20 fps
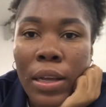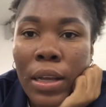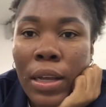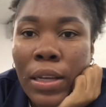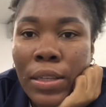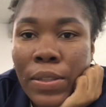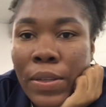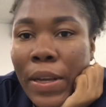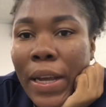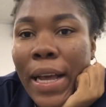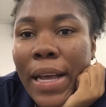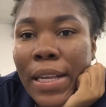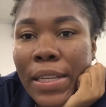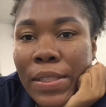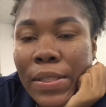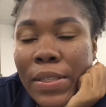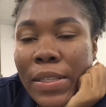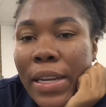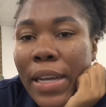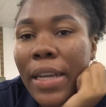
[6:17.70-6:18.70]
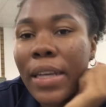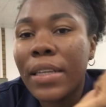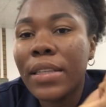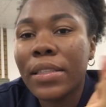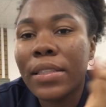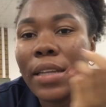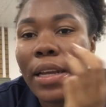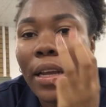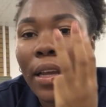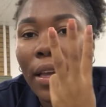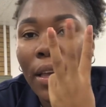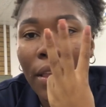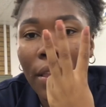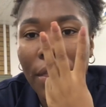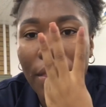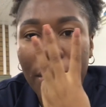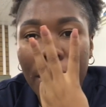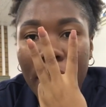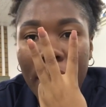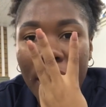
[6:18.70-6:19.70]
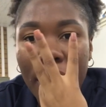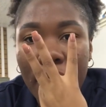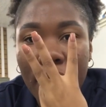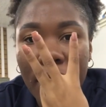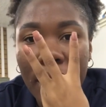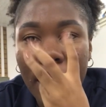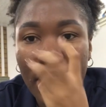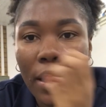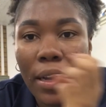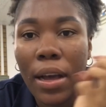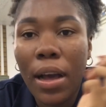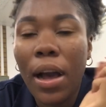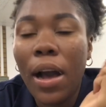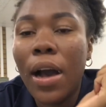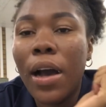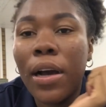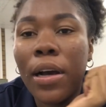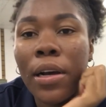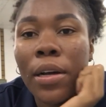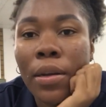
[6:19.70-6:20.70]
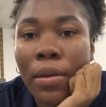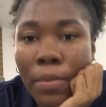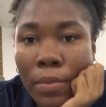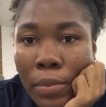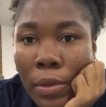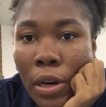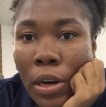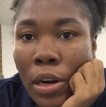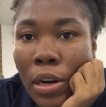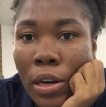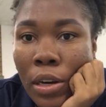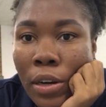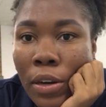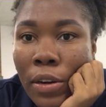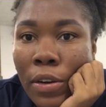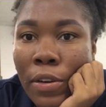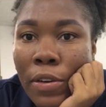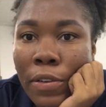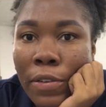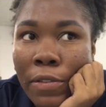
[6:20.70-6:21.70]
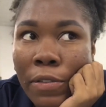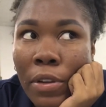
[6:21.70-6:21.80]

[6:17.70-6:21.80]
So guys, today is day three um, of